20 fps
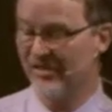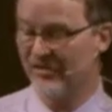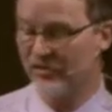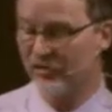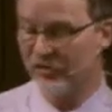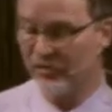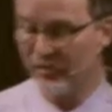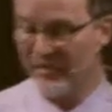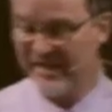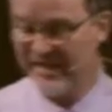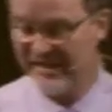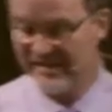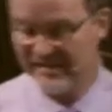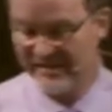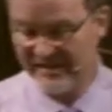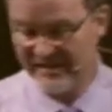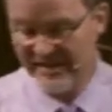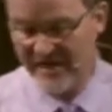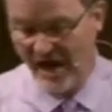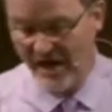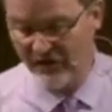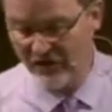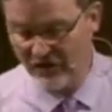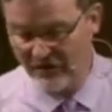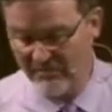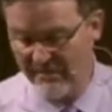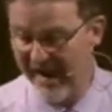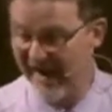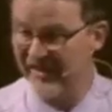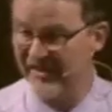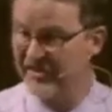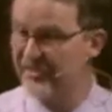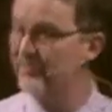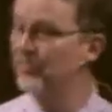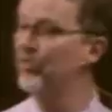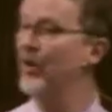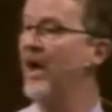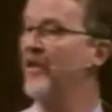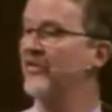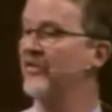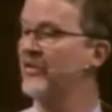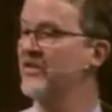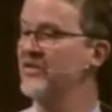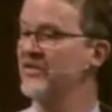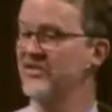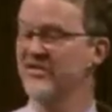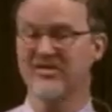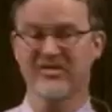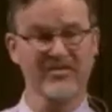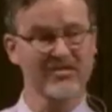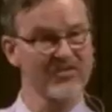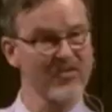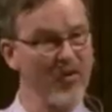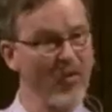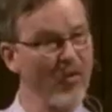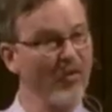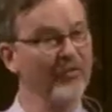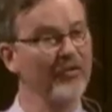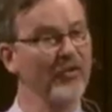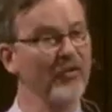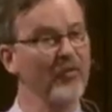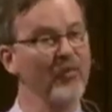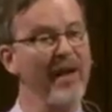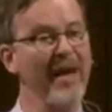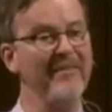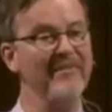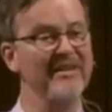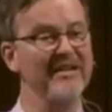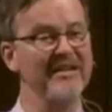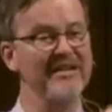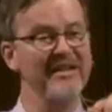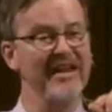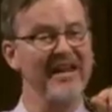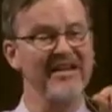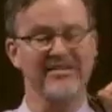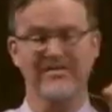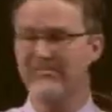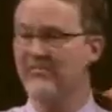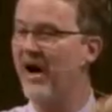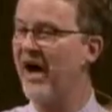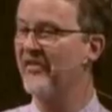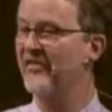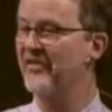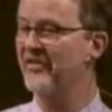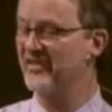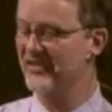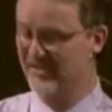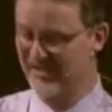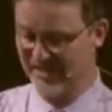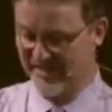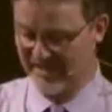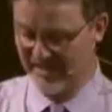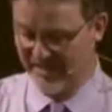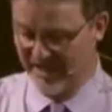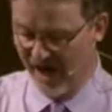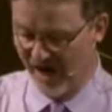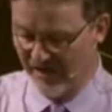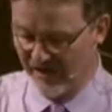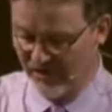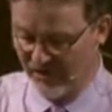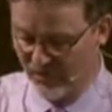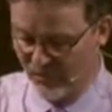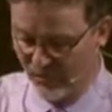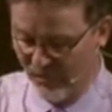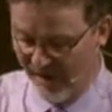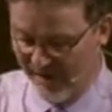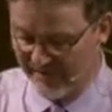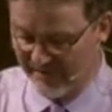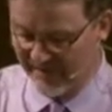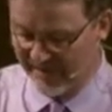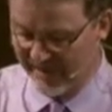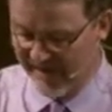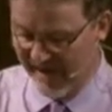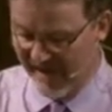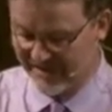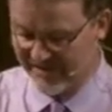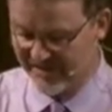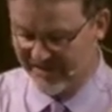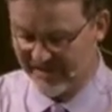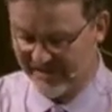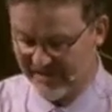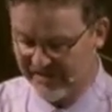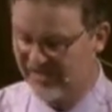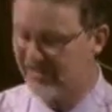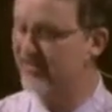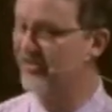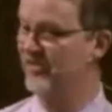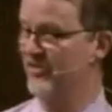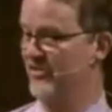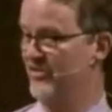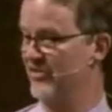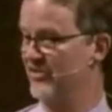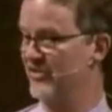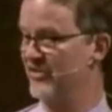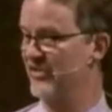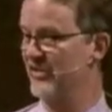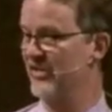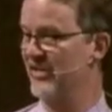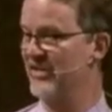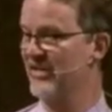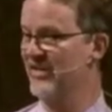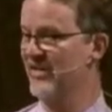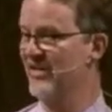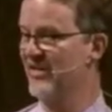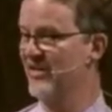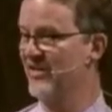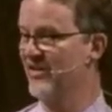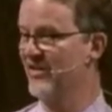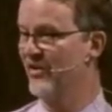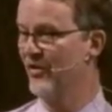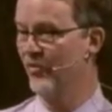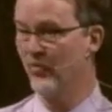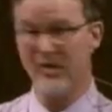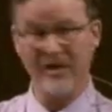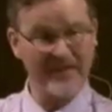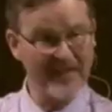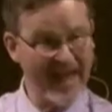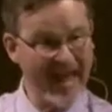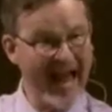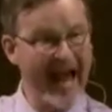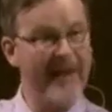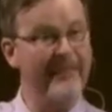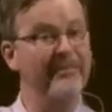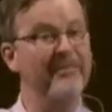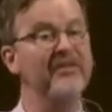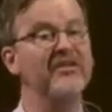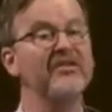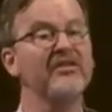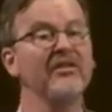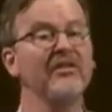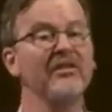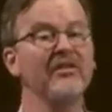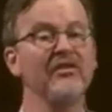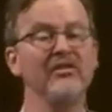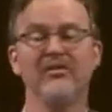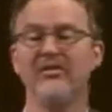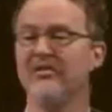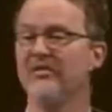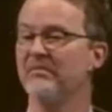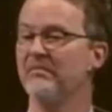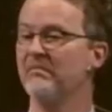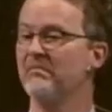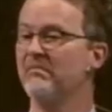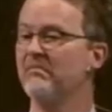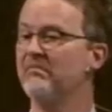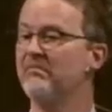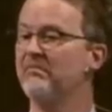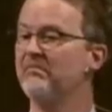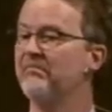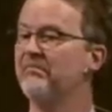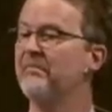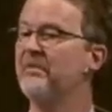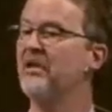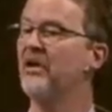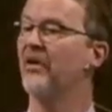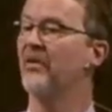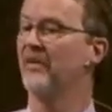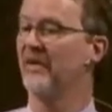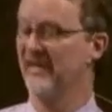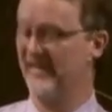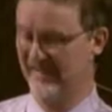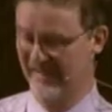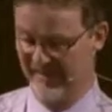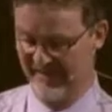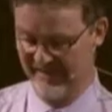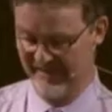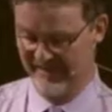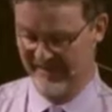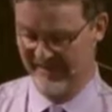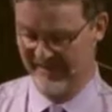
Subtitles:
Treat younger men as brothers, older women as mothers, and younger women as sisters with absolute purity."